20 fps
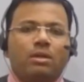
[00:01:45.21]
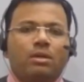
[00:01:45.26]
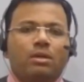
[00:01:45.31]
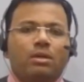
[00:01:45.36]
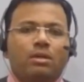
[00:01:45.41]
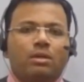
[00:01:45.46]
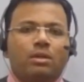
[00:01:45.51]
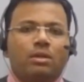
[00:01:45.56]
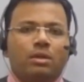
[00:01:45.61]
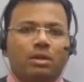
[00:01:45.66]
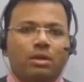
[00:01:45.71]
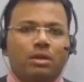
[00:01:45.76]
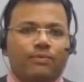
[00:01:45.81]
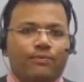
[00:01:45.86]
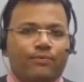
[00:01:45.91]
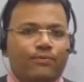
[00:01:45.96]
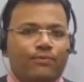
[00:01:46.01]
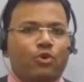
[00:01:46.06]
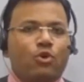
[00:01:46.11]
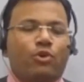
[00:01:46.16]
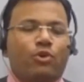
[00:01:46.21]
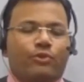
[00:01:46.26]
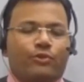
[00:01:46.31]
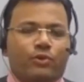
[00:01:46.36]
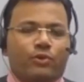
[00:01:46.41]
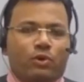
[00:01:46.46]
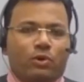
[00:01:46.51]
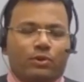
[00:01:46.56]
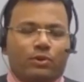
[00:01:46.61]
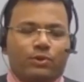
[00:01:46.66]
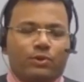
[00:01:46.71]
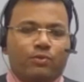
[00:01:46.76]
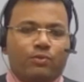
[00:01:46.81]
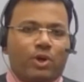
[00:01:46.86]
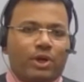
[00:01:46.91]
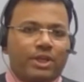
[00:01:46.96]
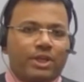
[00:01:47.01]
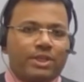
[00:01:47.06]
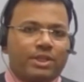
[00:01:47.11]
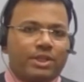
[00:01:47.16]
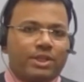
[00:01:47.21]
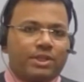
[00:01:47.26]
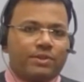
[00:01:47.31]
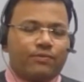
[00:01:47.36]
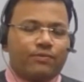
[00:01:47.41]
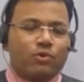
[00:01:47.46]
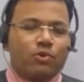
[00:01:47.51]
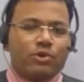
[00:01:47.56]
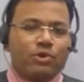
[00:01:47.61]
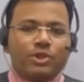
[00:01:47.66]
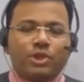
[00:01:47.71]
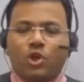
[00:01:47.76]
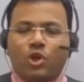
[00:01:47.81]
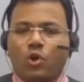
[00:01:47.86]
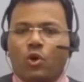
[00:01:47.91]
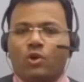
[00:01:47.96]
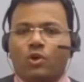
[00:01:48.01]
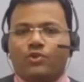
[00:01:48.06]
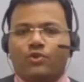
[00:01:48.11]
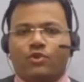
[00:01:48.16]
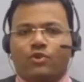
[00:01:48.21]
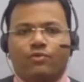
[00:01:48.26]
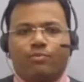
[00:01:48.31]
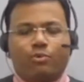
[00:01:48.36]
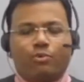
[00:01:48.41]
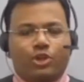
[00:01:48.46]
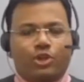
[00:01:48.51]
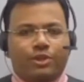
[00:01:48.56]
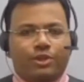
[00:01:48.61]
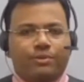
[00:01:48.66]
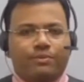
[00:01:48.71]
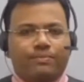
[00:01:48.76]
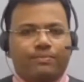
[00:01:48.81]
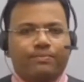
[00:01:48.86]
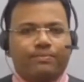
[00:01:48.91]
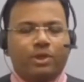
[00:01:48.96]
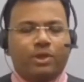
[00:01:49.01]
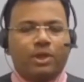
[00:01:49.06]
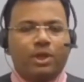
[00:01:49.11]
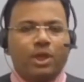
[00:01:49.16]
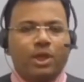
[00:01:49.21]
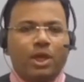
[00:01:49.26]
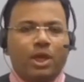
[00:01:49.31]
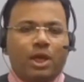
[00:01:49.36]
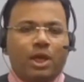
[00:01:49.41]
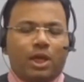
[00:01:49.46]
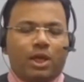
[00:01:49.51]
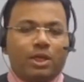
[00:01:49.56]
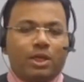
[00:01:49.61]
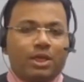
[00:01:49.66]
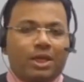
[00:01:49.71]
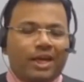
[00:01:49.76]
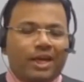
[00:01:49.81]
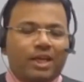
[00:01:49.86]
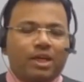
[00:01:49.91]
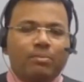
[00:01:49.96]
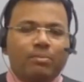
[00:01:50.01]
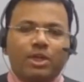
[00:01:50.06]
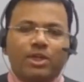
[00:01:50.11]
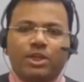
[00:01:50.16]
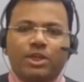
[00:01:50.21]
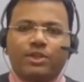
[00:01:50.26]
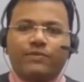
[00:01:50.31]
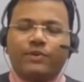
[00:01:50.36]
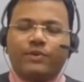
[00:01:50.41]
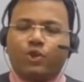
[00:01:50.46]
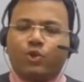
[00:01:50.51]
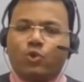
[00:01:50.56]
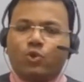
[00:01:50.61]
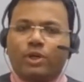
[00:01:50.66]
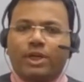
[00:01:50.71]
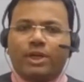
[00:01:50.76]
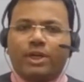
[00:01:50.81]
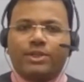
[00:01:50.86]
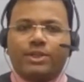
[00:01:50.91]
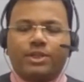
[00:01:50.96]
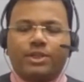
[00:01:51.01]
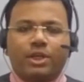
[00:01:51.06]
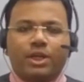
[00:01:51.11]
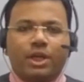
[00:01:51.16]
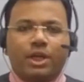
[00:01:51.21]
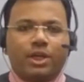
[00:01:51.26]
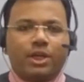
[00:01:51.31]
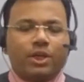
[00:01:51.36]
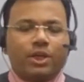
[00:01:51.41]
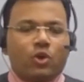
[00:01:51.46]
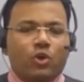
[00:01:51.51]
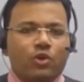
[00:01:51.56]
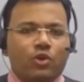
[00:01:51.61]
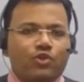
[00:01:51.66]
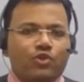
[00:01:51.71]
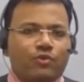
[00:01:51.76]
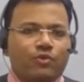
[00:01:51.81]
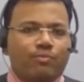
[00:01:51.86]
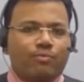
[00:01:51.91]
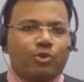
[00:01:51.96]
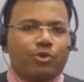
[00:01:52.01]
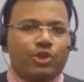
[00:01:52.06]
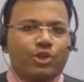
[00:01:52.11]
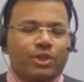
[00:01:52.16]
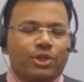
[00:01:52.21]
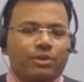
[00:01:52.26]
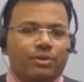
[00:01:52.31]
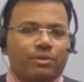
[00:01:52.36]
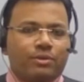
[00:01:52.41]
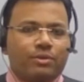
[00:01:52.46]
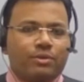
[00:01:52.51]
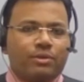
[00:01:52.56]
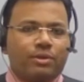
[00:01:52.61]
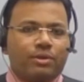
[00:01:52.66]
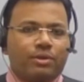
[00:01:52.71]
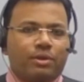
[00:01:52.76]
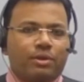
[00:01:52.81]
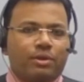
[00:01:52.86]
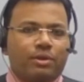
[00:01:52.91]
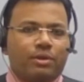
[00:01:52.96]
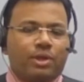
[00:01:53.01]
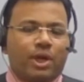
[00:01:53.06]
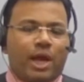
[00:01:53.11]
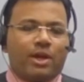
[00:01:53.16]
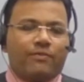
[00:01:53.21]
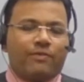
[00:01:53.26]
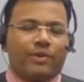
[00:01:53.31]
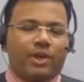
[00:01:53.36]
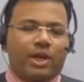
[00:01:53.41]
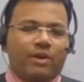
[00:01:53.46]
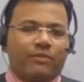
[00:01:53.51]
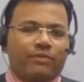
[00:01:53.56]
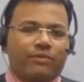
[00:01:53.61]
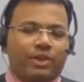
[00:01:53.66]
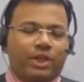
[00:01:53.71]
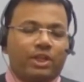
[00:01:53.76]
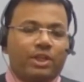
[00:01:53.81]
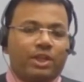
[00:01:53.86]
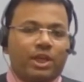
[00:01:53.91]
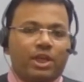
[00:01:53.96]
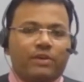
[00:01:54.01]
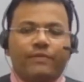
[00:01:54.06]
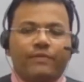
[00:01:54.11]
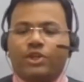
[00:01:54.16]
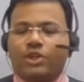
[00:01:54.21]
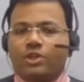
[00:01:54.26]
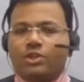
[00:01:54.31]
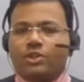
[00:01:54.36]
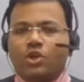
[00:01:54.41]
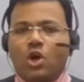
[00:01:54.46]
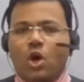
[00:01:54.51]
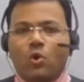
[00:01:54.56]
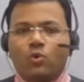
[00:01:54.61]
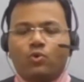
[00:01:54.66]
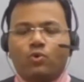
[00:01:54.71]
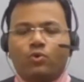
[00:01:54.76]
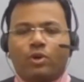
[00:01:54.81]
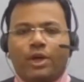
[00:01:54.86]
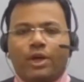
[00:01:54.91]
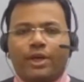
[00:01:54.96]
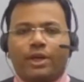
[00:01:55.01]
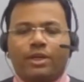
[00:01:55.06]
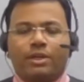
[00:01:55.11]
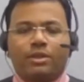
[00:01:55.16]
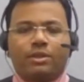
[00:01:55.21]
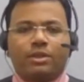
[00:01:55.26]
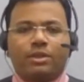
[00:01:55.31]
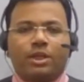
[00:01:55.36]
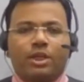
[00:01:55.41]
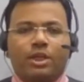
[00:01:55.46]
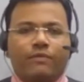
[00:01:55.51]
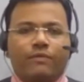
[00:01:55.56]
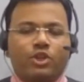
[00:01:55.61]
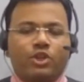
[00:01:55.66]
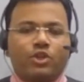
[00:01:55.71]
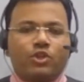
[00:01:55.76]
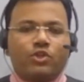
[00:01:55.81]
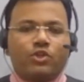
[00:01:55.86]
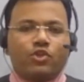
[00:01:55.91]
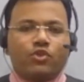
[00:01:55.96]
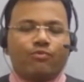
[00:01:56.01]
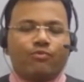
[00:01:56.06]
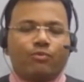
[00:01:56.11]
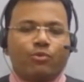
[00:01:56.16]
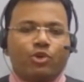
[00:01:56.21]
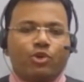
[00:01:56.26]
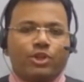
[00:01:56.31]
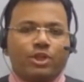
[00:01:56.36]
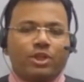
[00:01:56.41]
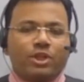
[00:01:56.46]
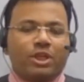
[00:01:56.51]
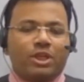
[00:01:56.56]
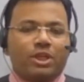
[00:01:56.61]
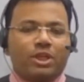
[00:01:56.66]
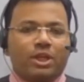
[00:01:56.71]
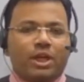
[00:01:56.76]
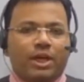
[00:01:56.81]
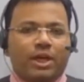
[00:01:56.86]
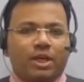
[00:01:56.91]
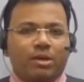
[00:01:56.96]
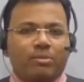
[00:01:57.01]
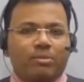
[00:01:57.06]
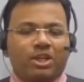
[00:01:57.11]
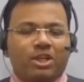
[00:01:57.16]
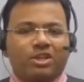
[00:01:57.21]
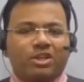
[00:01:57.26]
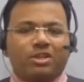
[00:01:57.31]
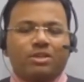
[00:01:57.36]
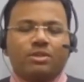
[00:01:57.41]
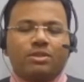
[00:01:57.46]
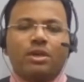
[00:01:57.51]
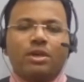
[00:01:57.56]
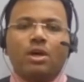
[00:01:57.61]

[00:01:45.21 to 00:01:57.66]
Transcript: the force also. What is this force? The cause of motion. In kinematics, we don't consider any cause of motion. And we have seen the equations, how to write the equations of motion in kinematics